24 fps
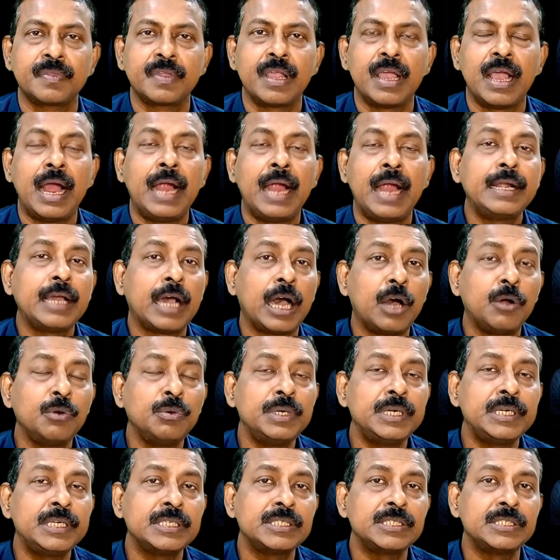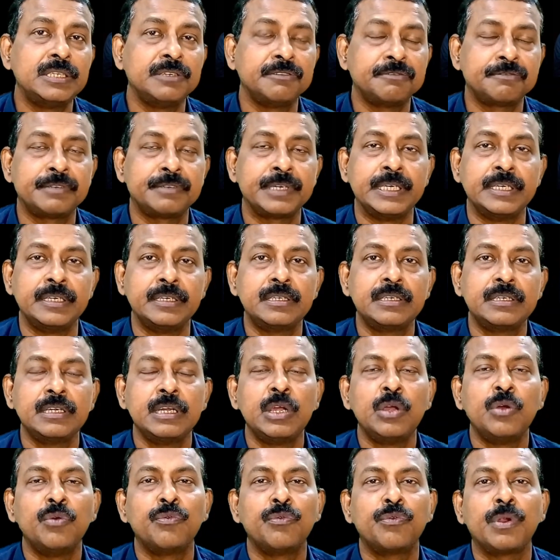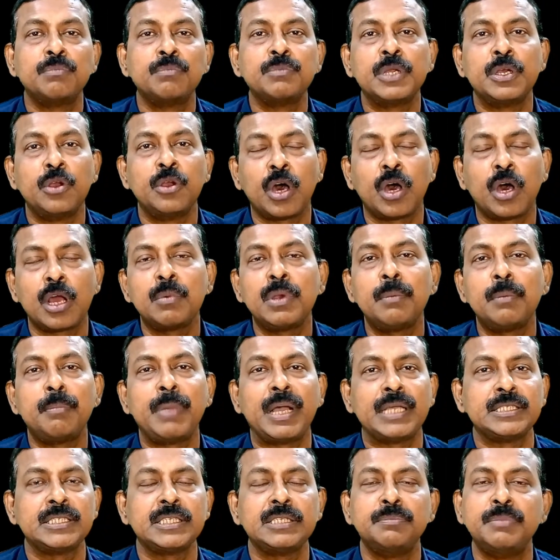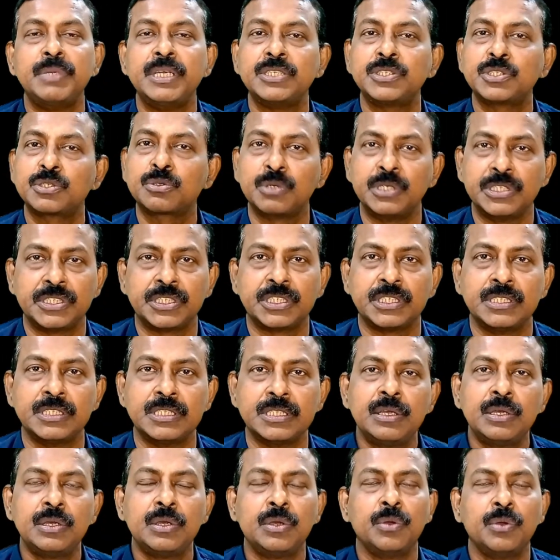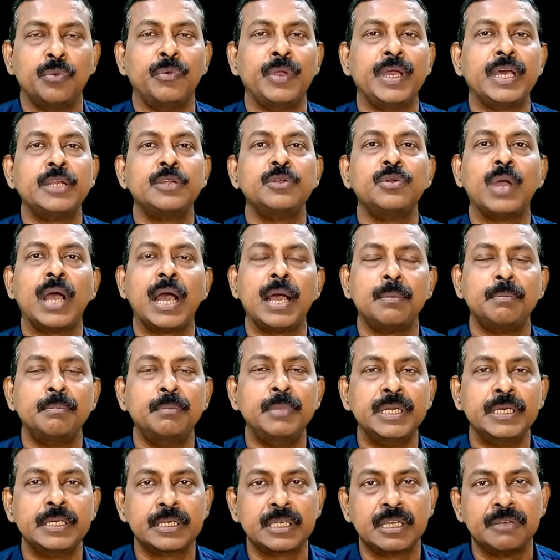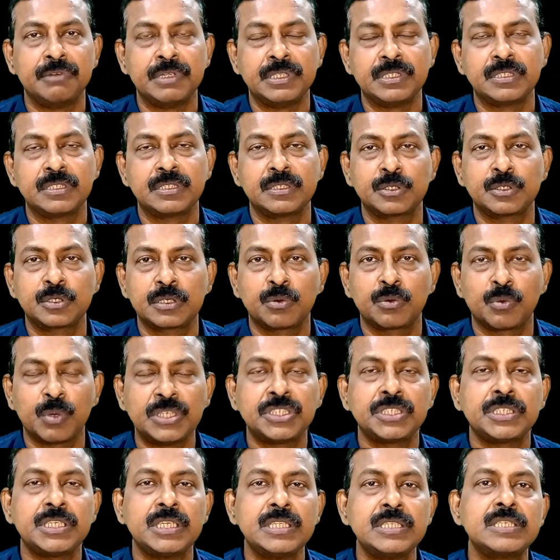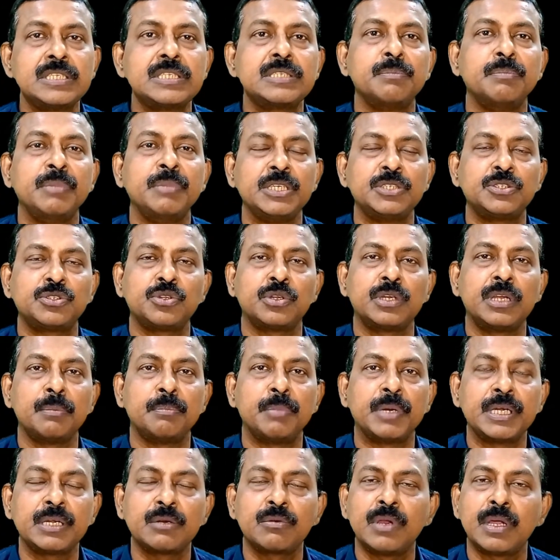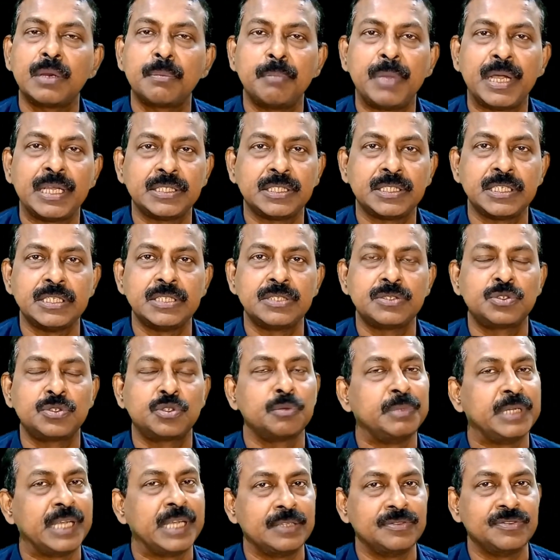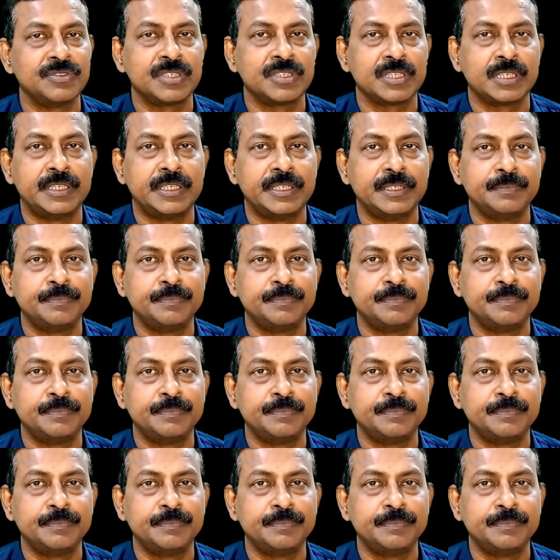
and how it is different from the normal passage based questions where you have been given questions based on a particular passage to be answered.